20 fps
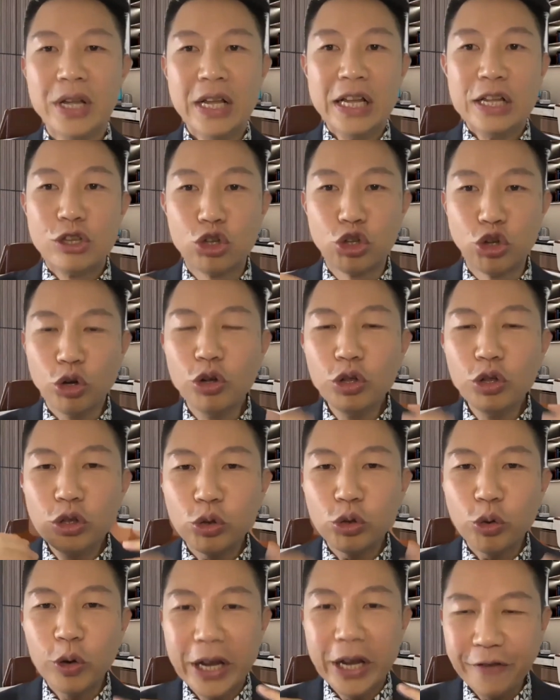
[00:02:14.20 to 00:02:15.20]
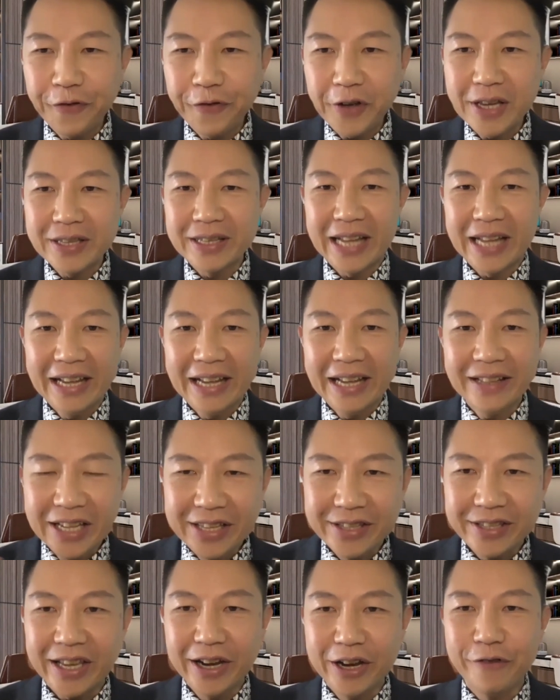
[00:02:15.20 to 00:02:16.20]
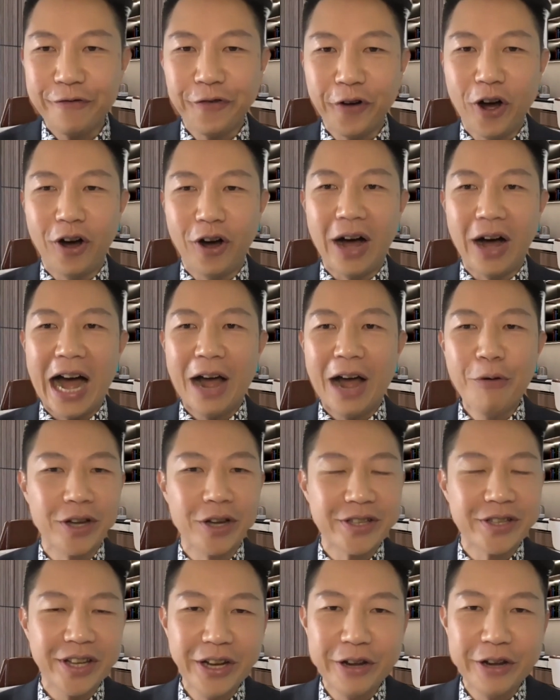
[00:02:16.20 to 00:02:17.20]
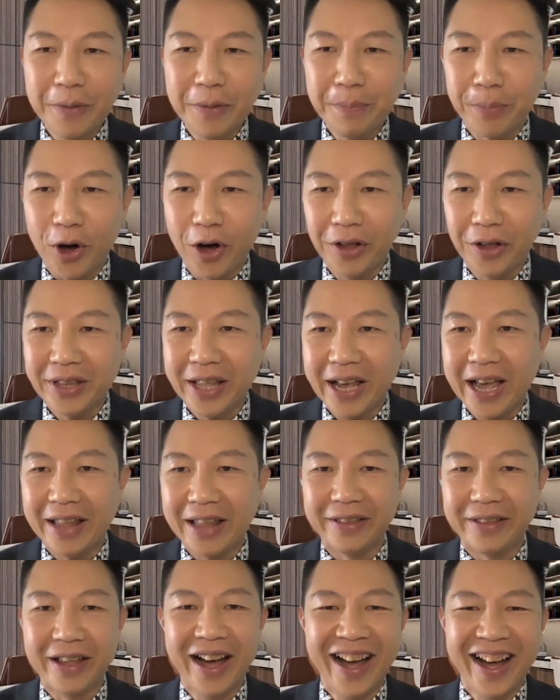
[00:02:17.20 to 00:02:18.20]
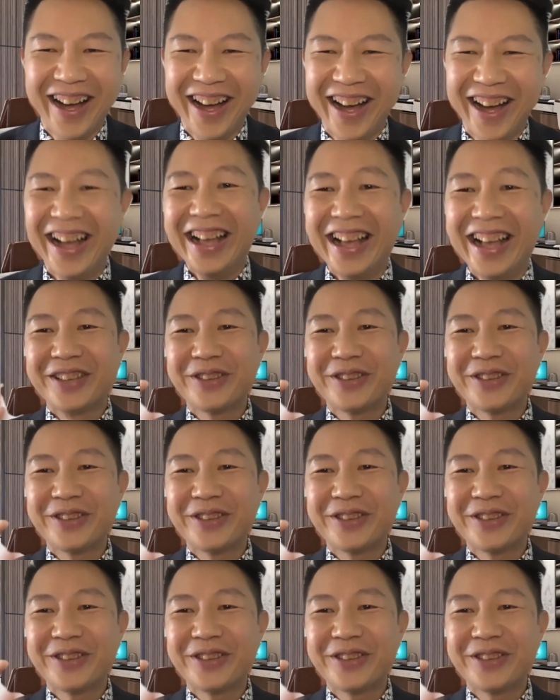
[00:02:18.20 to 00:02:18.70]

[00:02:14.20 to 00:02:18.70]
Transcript: June 21st, 1974. I wasn't even born then. So